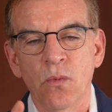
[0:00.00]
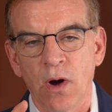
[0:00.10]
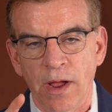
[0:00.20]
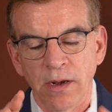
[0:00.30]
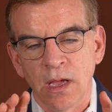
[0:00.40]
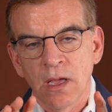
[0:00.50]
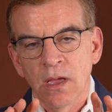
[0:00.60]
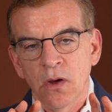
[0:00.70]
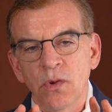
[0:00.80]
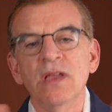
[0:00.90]
one,
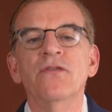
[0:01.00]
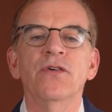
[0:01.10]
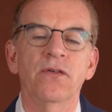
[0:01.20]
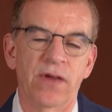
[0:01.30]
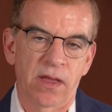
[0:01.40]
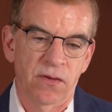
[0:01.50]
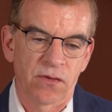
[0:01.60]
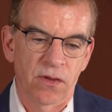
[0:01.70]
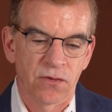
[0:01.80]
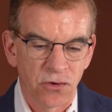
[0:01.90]
we can fill
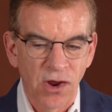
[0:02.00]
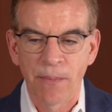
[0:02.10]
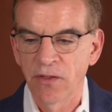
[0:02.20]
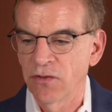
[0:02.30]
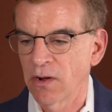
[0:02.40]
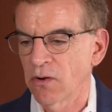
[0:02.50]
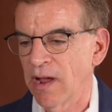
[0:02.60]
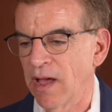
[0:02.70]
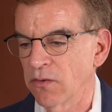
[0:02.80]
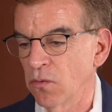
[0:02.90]
vacancies. A shopping center
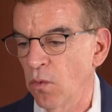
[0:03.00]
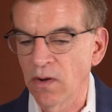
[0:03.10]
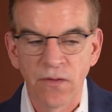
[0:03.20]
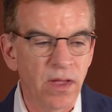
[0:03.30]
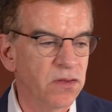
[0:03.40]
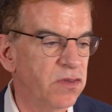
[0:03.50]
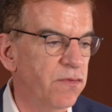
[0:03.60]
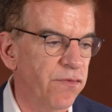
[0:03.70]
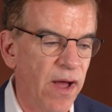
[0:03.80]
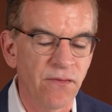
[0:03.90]
has 1 vacancy,
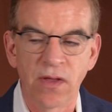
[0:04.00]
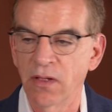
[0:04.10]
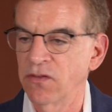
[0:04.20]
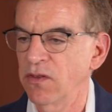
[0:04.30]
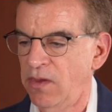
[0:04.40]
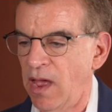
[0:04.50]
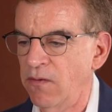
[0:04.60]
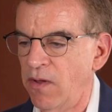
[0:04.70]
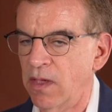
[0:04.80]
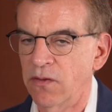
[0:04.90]
5 vacancies, 10
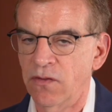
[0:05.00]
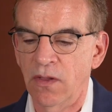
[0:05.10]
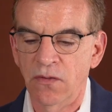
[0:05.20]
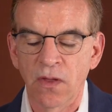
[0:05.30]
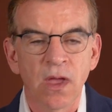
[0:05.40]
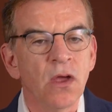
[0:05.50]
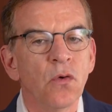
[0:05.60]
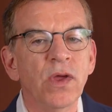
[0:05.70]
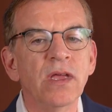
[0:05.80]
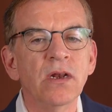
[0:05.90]
vacancies.
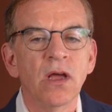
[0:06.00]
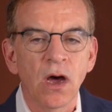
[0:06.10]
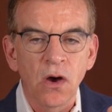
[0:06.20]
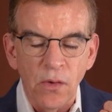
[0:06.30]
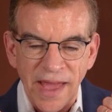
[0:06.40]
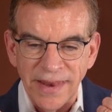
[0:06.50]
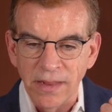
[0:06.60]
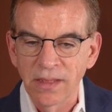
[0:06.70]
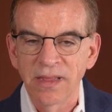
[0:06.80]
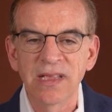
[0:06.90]
We can go
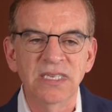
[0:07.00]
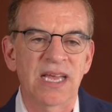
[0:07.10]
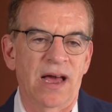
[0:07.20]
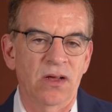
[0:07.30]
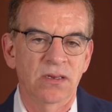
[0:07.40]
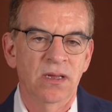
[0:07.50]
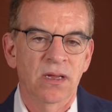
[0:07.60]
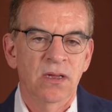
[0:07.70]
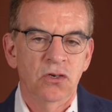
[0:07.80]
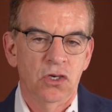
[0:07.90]
and lease out
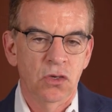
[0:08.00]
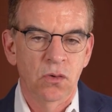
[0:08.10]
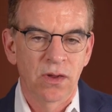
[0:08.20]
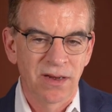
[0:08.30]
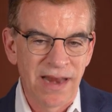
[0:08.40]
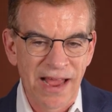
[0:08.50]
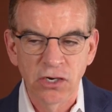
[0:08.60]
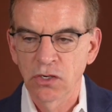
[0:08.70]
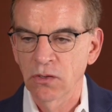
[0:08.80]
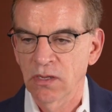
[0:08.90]
to
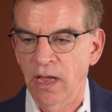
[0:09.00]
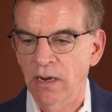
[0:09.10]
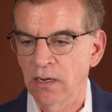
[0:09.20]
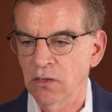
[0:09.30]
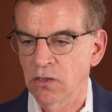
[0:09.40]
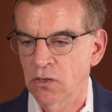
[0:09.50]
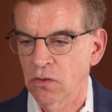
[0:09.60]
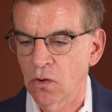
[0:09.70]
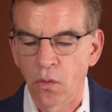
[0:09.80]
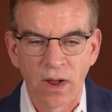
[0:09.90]
national tenants,
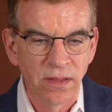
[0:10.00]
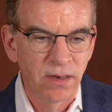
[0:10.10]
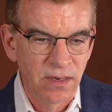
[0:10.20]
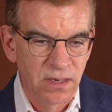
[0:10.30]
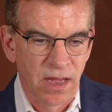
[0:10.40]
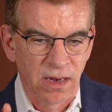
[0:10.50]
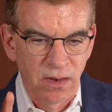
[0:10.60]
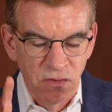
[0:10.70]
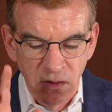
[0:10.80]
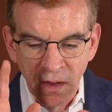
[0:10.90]
to quality
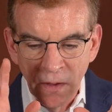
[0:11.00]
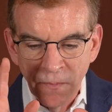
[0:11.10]
tenants,